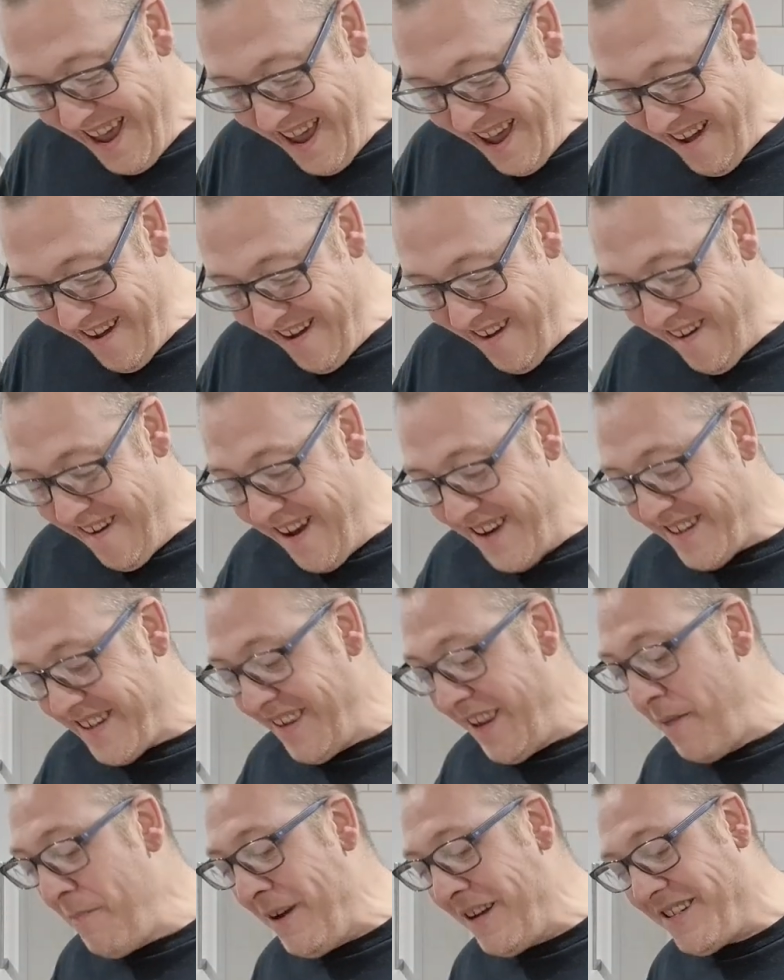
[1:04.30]
Oh, it's
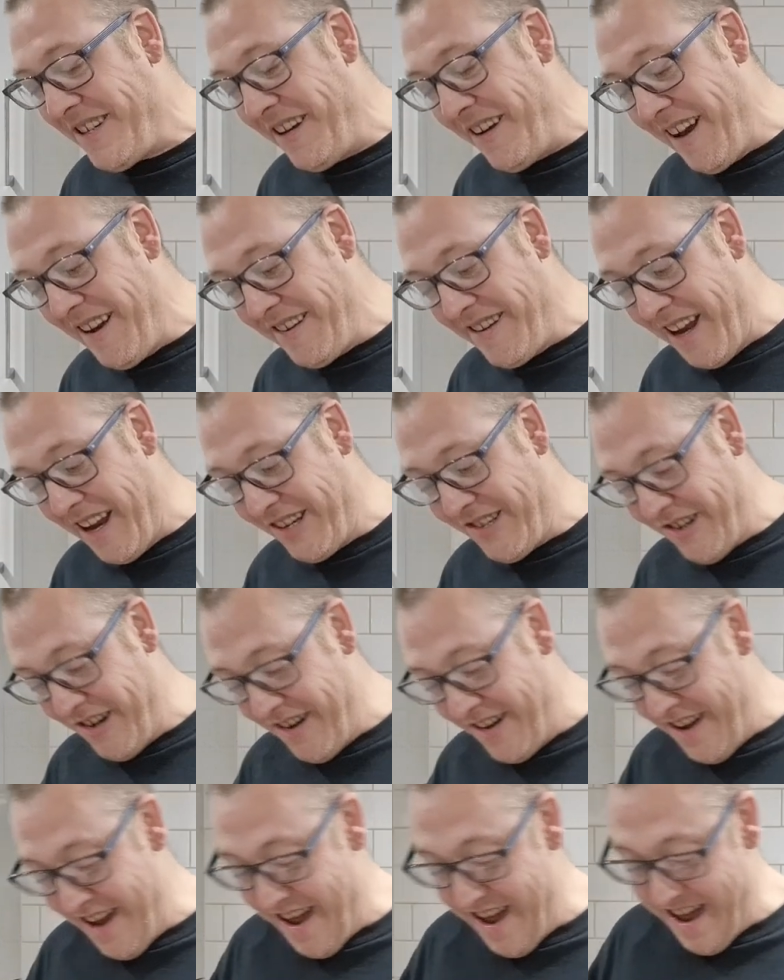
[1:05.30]
limited
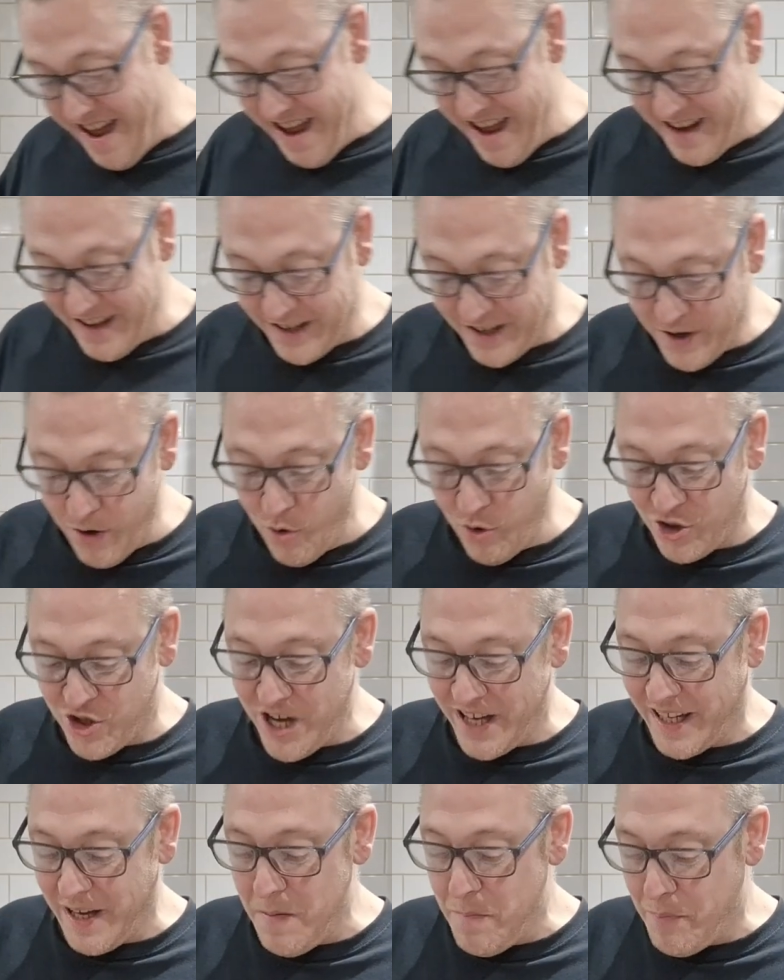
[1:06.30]
edition. Cooked
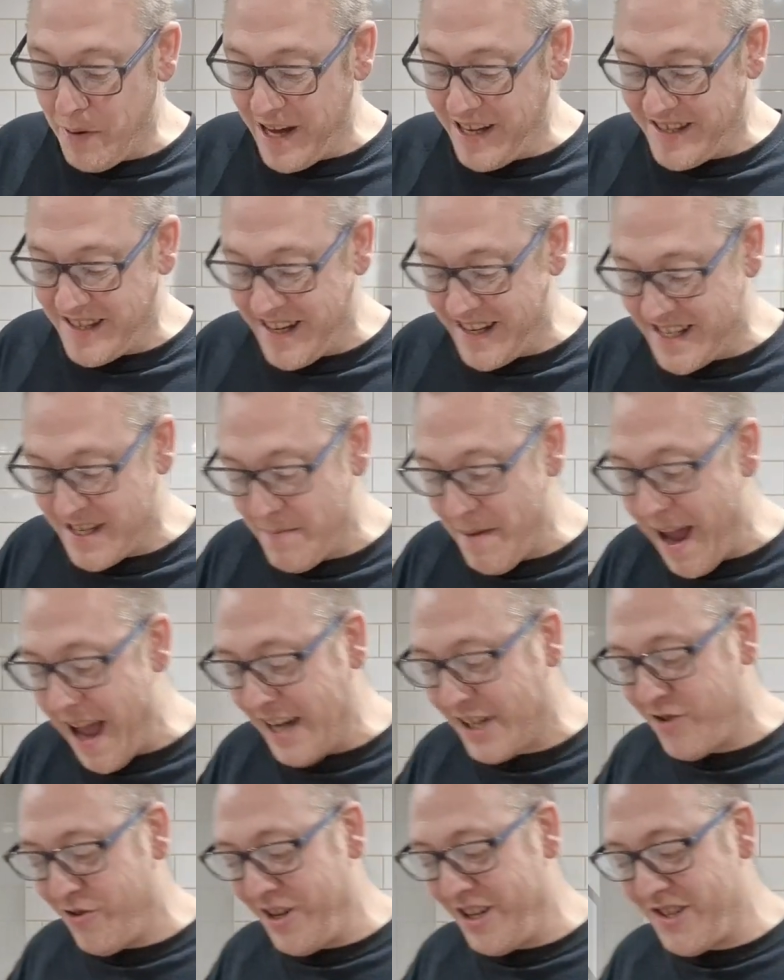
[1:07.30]
chicken pieces of tomato
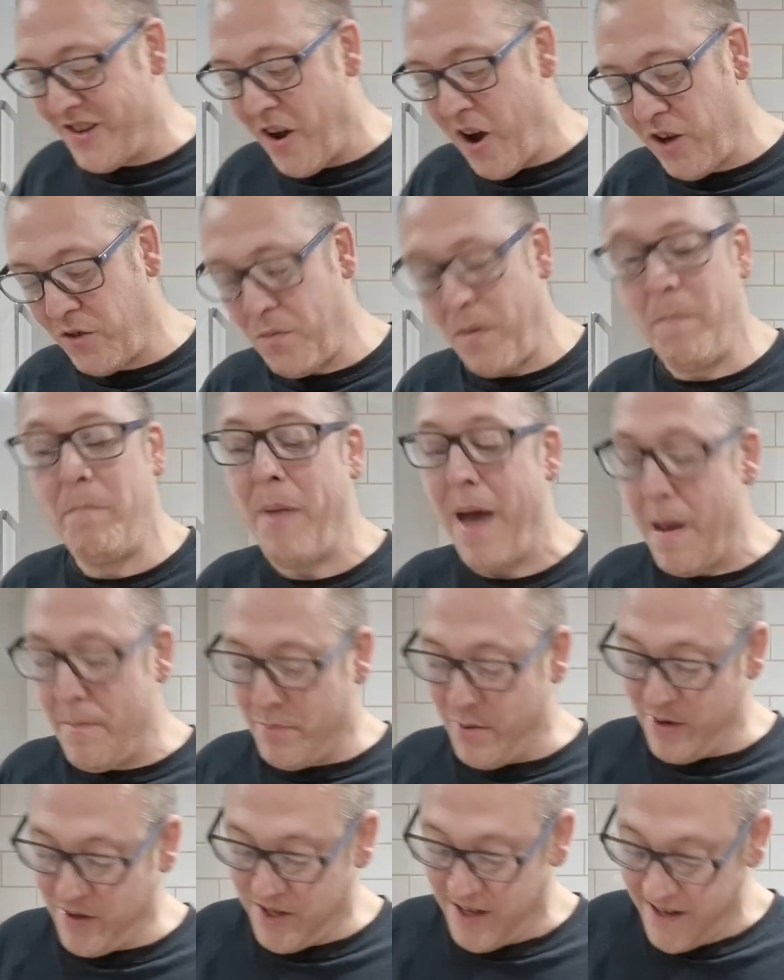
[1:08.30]
curry sauce with
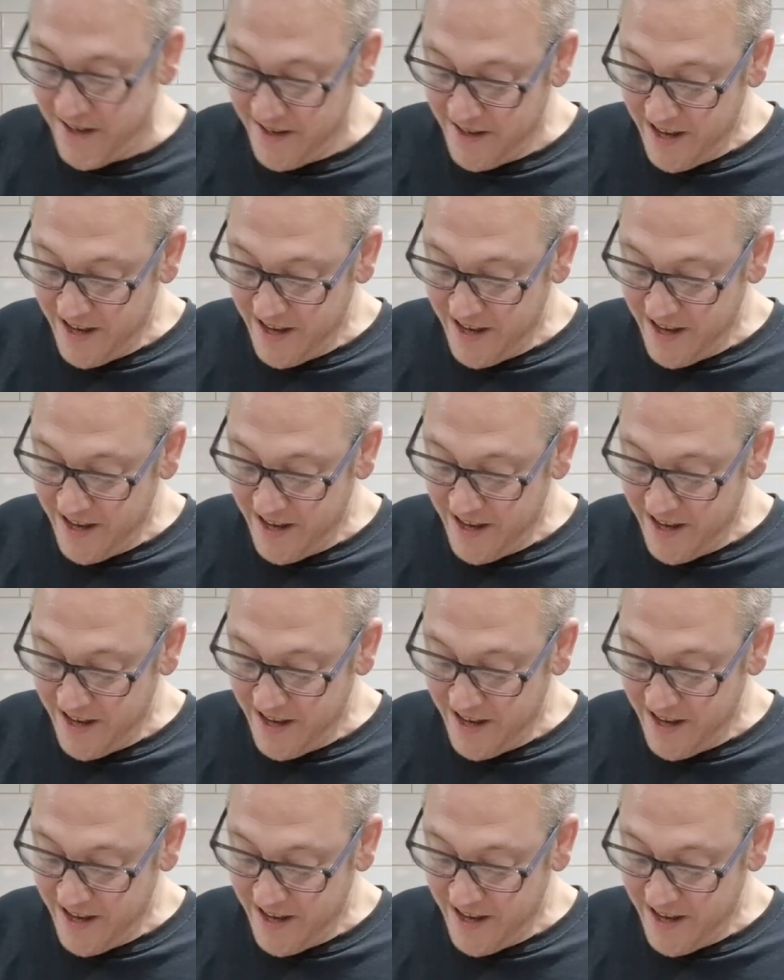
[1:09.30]
peppers.